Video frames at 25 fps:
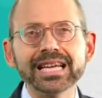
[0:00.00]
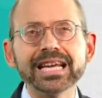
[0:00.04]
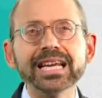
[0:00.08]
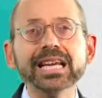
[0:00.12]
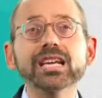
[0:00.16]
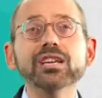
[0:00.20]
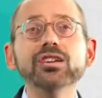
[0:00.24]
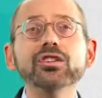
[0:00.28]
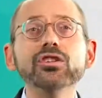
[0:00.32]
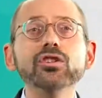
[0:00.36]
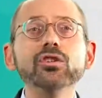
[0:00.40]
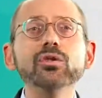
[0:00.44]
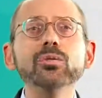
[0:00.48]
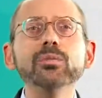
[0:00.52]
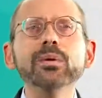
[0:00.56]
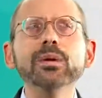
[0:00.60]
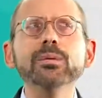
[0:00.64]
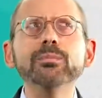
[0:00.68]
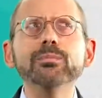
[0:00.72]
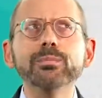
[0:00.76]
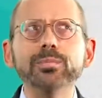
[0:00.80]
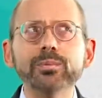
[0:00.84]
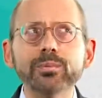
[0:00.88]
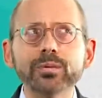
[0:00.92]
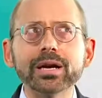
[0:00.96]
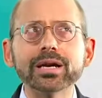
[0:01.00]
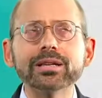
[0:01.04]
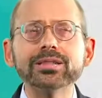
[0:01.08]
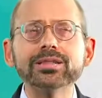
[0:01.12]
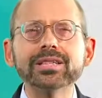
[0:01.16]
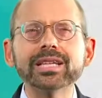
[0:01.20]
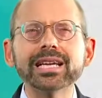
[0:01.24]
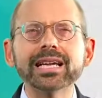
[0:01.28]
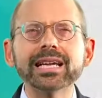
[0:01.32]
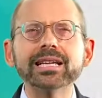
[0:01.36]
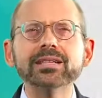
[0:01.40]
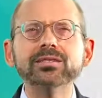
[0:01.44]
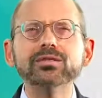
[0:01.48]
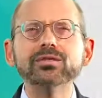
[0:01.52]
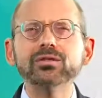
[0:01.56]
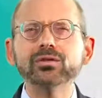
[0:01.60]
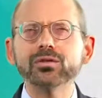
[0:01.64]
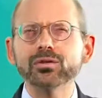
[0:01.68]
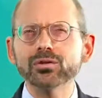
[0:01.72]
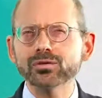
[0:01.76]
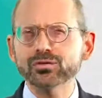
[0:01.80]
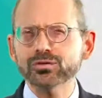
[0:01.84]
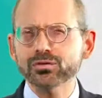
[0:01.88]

in human breast cancer